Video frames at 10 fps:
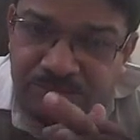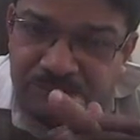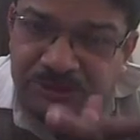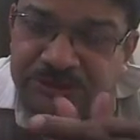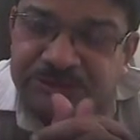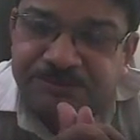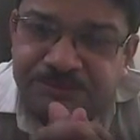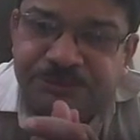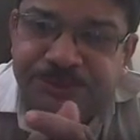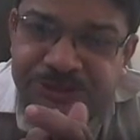this
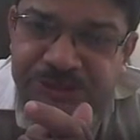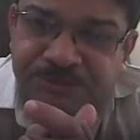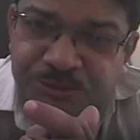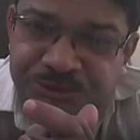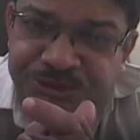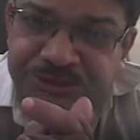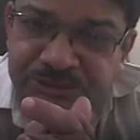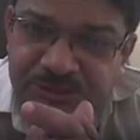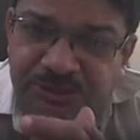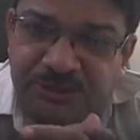special provision
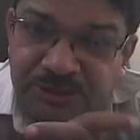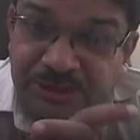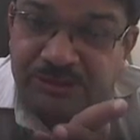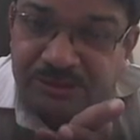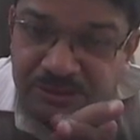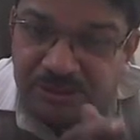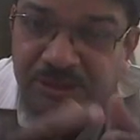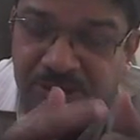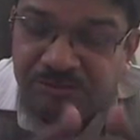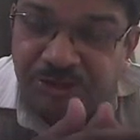that the
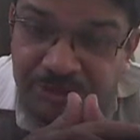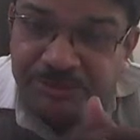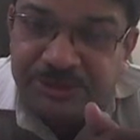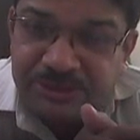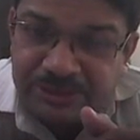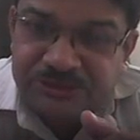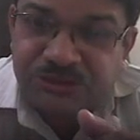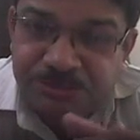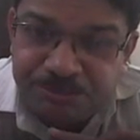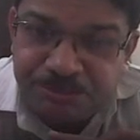confinement has
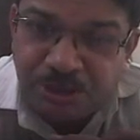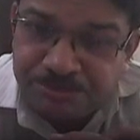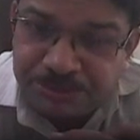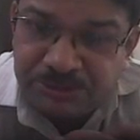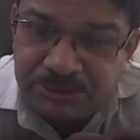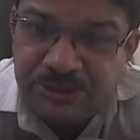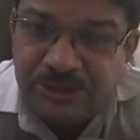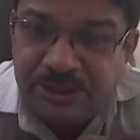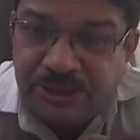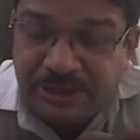to be proper,
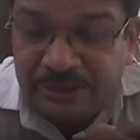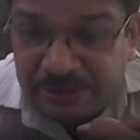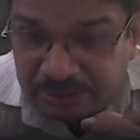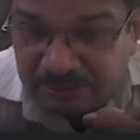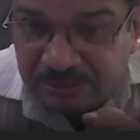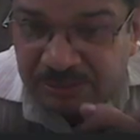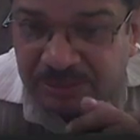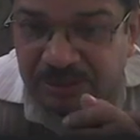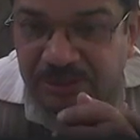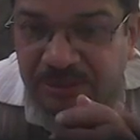and then
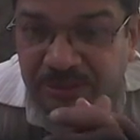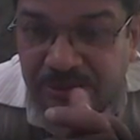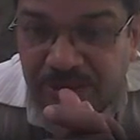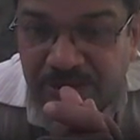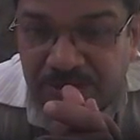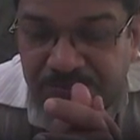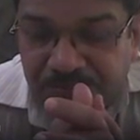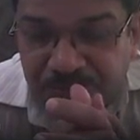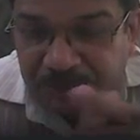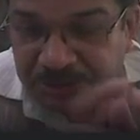
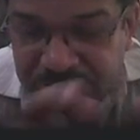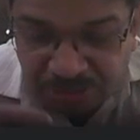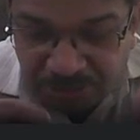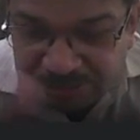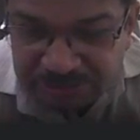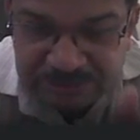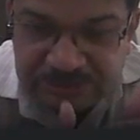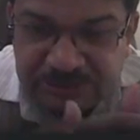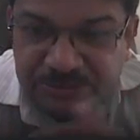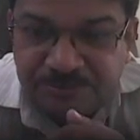it's not
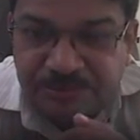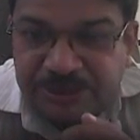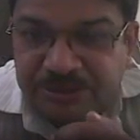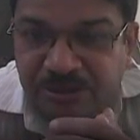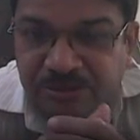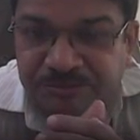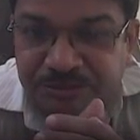just a matter of